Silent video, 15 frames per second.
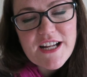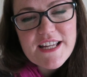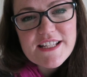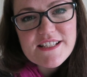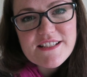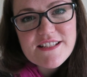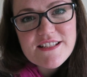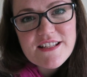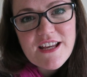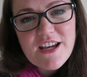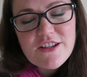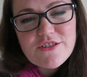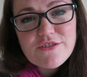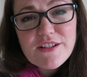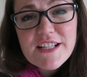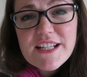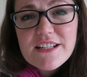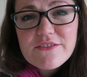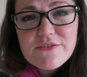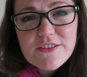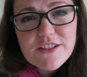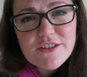It's training
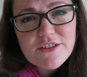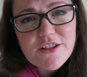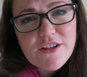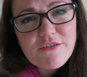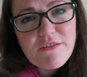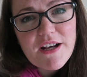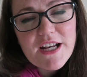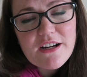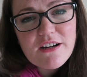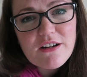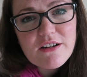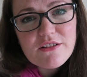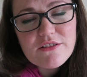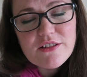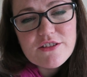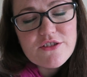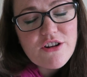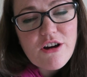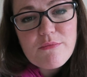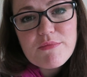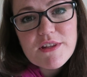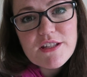for your career or the
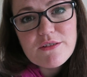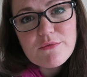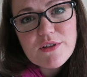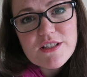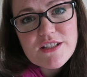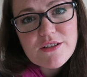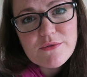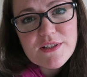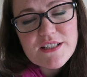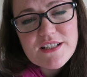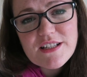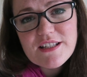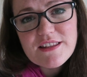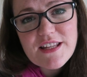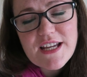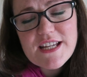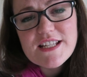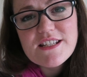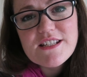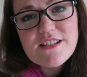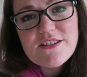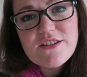job that you want to go into in that
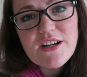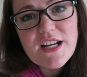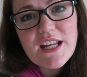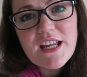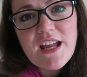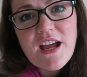industry,